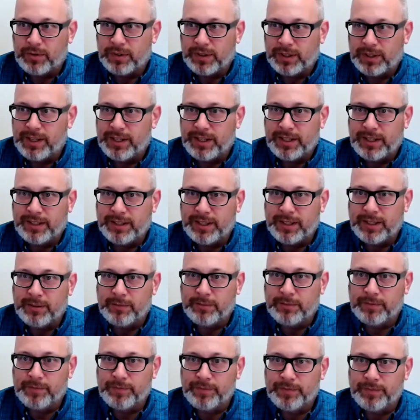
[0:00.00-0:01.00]
getting
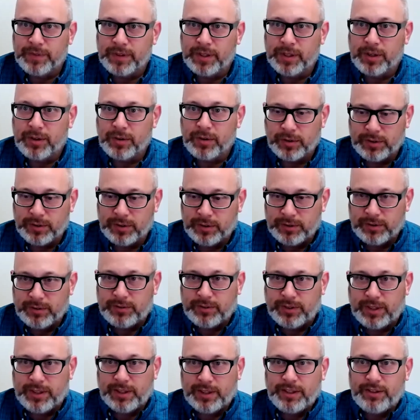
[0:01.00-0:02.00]
them, in at
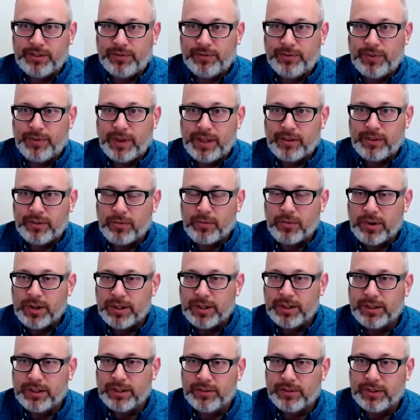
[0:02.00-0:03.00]
least phase
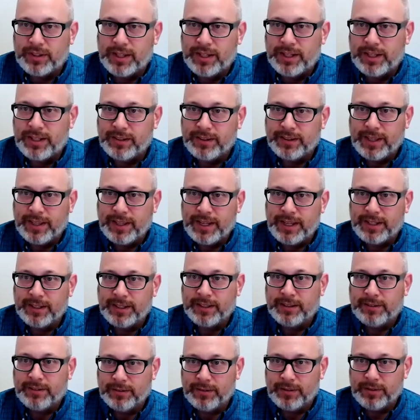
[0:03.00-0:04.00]
one is getting
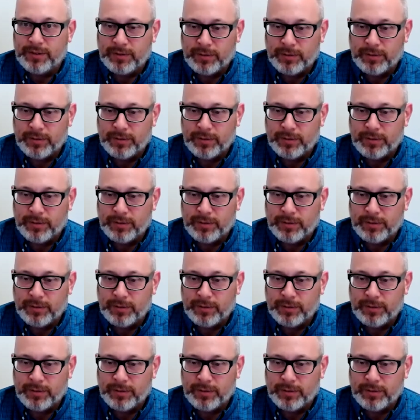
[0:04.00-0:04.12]
data